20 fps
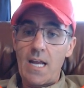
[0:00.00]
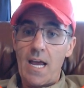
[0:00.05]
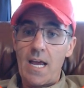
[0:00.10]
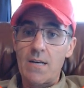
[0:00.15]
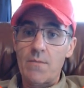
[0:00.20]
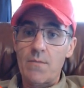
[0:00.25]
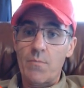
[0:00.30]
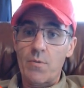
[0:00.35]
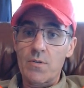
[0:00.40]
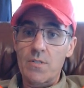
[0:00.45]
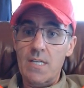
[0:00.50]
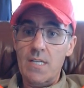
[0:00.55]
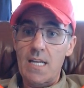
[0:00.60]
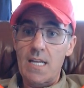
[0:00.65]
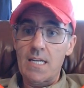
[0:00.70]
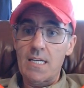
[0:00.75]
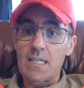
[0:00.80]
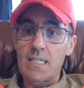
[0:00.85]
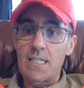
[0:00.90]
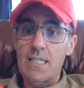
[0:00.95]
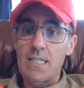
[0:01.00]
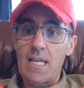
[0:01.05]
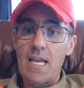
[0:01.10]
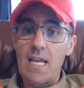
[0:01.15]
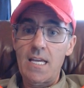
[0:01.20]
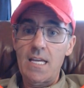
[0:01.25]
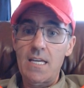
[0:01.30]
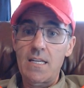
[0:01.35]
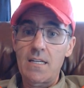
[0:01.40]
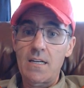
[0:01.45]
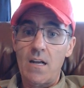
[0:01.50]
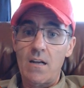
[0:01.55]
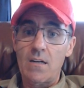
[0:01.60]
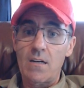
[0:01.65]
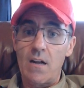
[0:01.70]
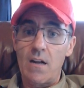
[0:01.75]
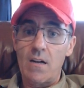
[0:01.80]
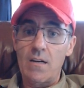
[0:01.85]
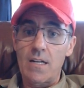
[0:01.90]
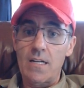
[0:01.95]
about a 9% gain.